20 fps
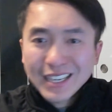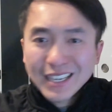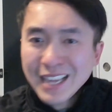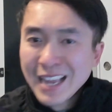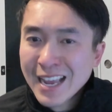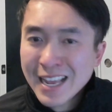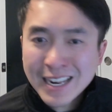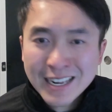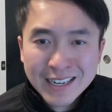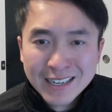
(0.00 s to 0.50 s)

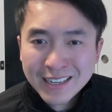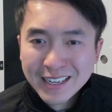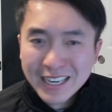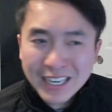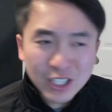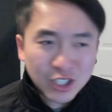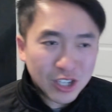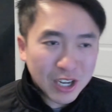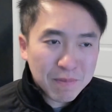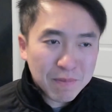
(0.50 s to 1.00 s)

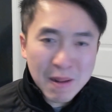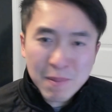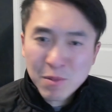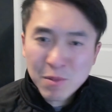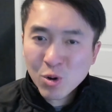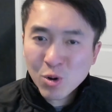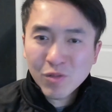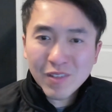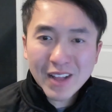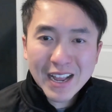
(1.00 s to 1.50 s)

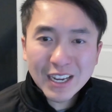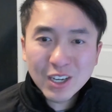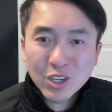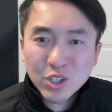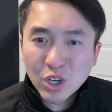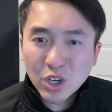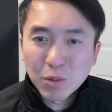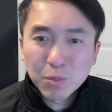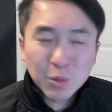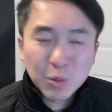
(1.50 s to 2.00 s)
member
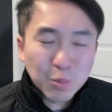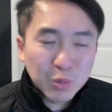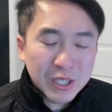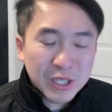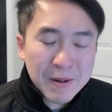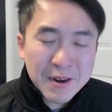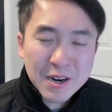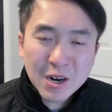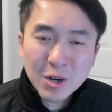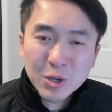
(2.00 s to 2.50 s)

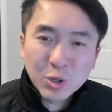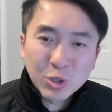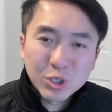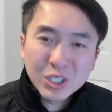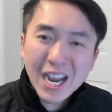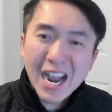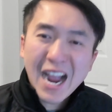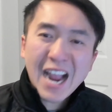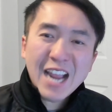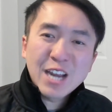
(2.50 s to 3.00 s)
depending on your
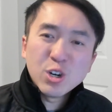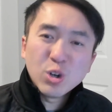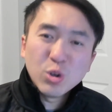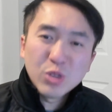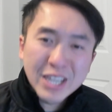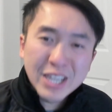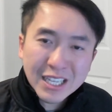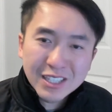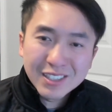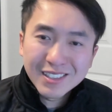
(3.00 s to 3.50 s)
title,
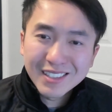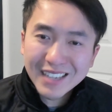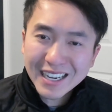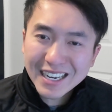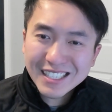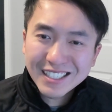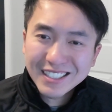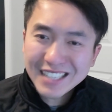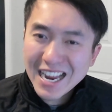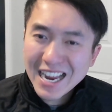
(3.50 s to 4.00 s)
they get to
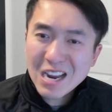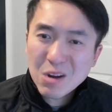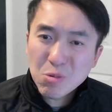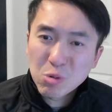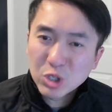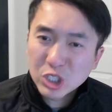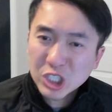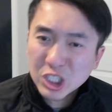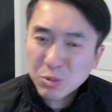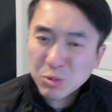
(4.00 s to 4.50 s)
like say
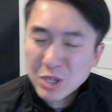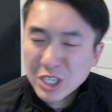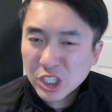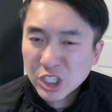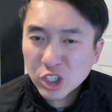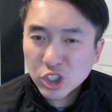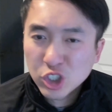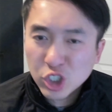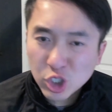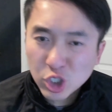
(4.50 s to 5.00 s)
what we
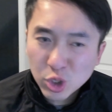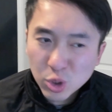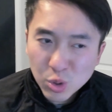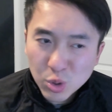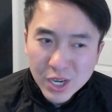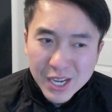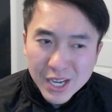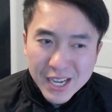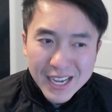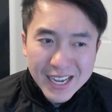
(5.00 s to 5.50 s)
should
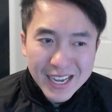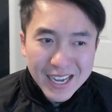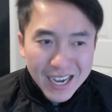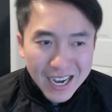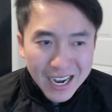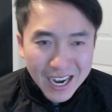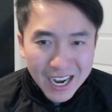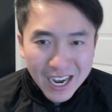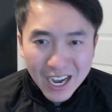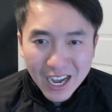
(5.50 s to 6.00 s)
do.
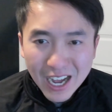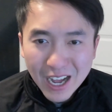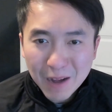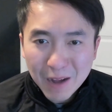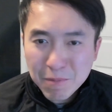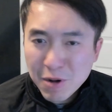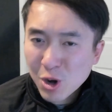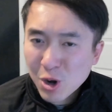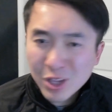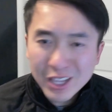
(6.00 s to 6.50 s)

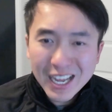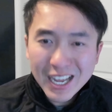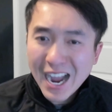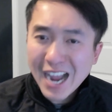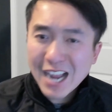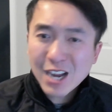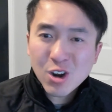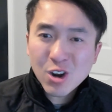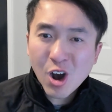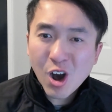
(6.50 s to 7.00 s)
Apparently the
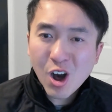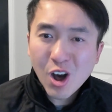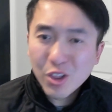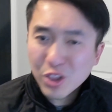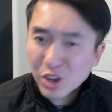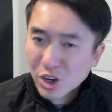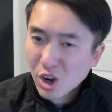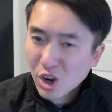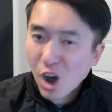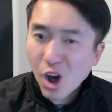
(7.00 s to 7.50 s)

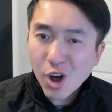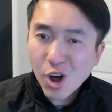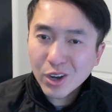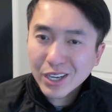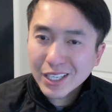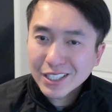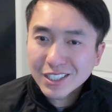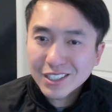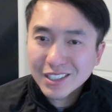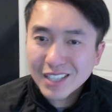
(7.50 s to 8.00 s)
Kahl
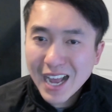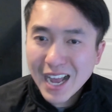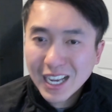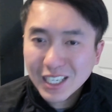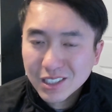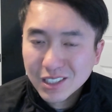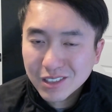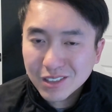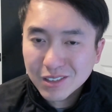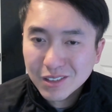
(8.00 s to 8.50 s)
gets the
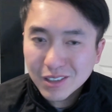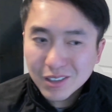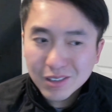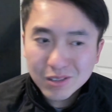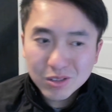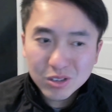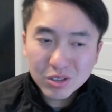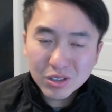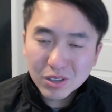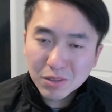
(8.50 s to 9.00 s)
last
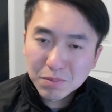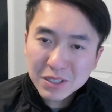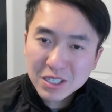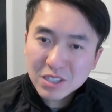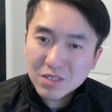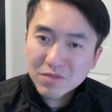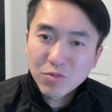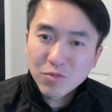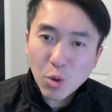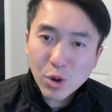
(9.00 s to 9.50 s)
to
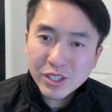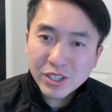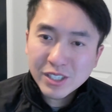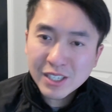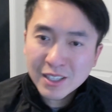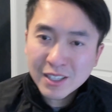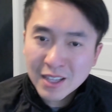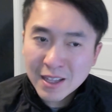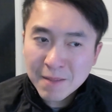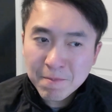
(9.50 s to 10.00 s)
be
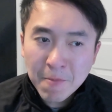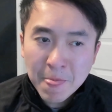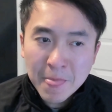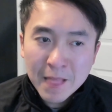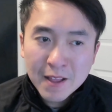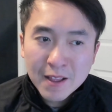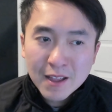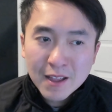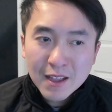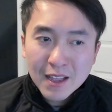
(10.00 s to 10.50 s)
voicing them,
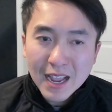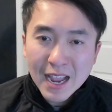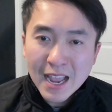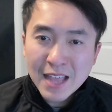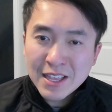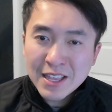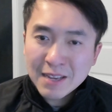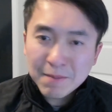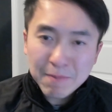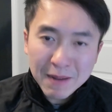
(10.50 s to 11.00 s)

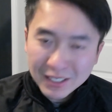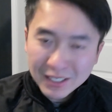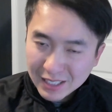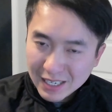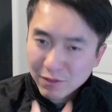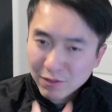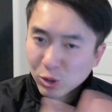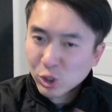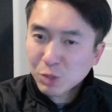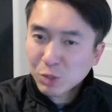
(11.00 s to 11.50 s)
and they basically
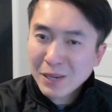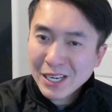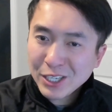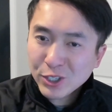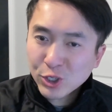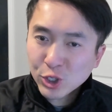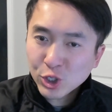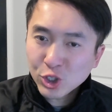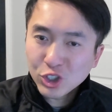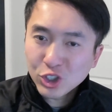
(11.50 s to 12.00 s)
give their
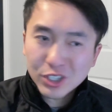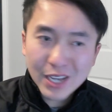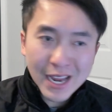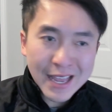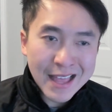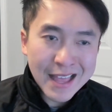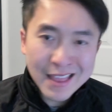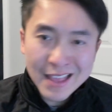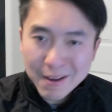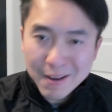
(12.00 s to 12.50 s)
speeches,
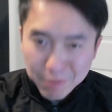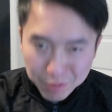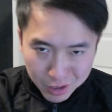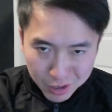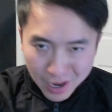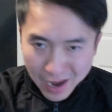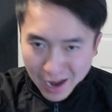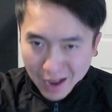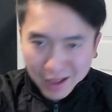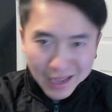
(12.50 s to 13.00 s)
and then they
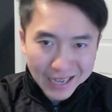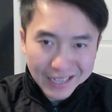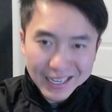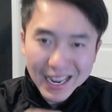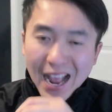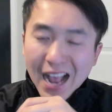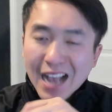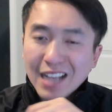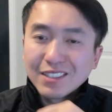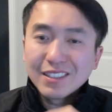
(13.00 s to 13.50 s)
kind of like
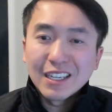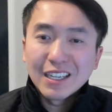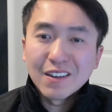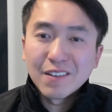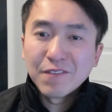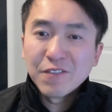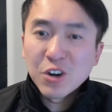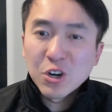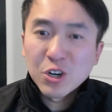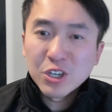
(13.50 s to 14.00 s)
cast like
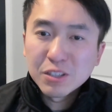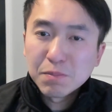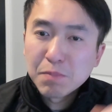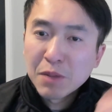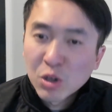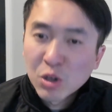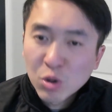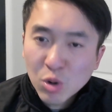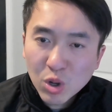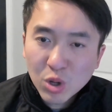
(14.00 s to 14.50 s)
various
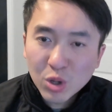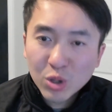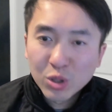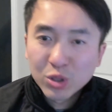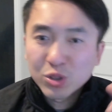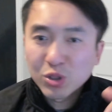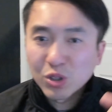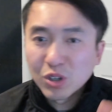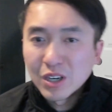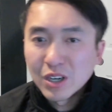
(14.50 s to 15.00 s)

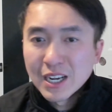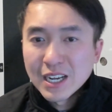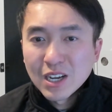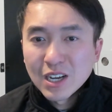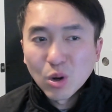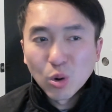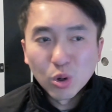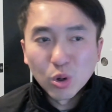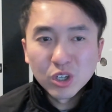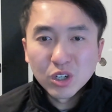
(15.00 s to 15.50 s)
minerals or
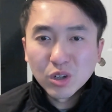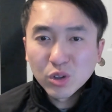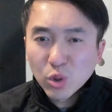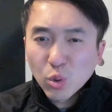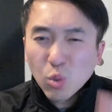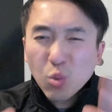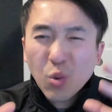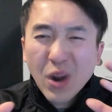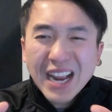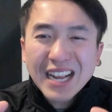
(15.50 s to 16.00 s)

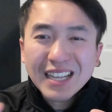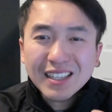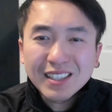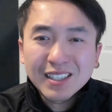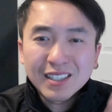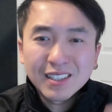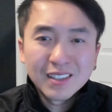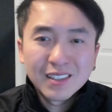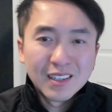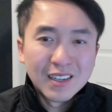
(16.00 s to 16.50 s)
the
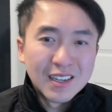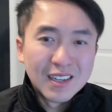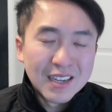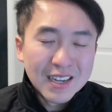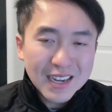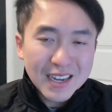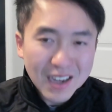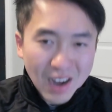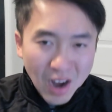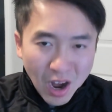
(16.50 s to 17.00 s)
weights
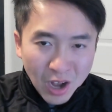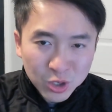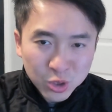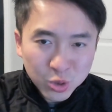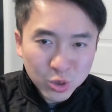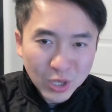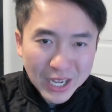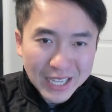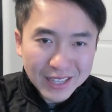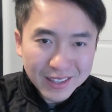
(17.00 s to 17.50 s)
onto
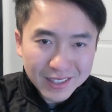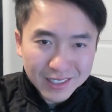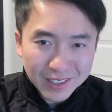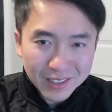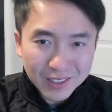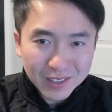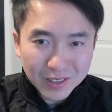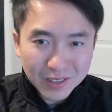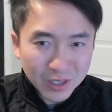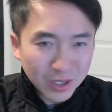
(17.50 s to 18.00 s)
like the
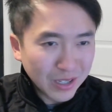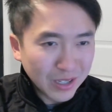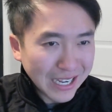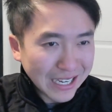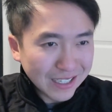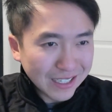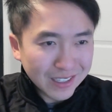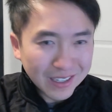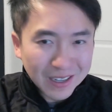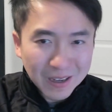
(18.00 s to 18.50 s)
little
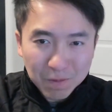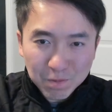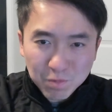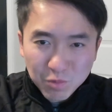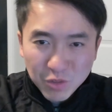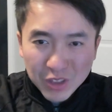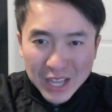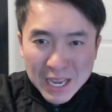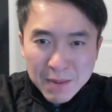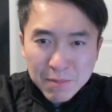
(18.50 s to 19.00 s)
like
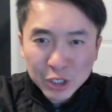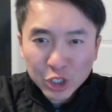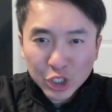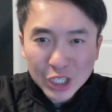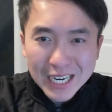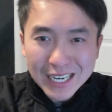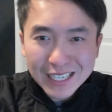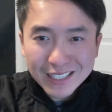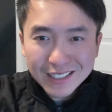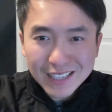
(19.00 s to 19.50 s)

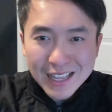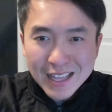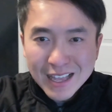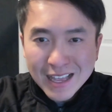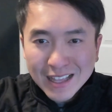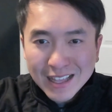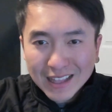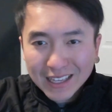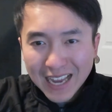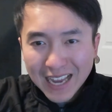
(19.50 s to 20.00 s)
thingamajigs, and
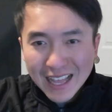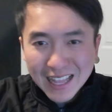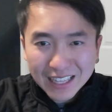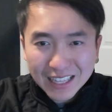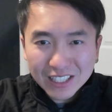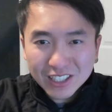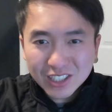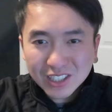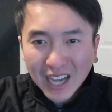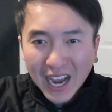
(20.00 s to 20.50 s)
then it kind of like
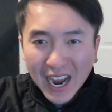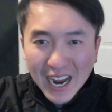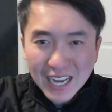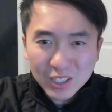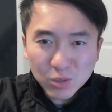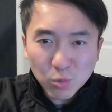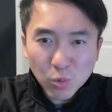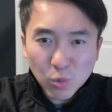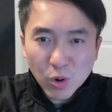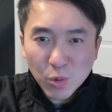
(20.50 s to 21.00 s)

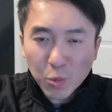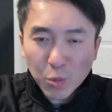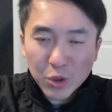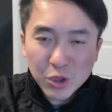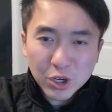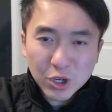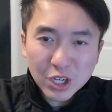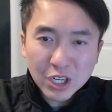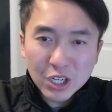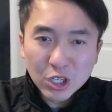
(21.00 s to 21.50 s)
decides what
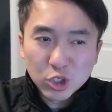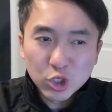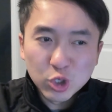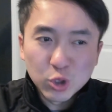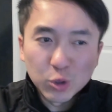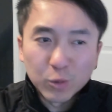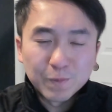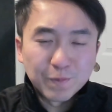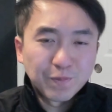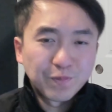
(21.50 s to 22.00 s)
they're gonna
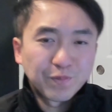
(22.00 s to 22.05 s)
do.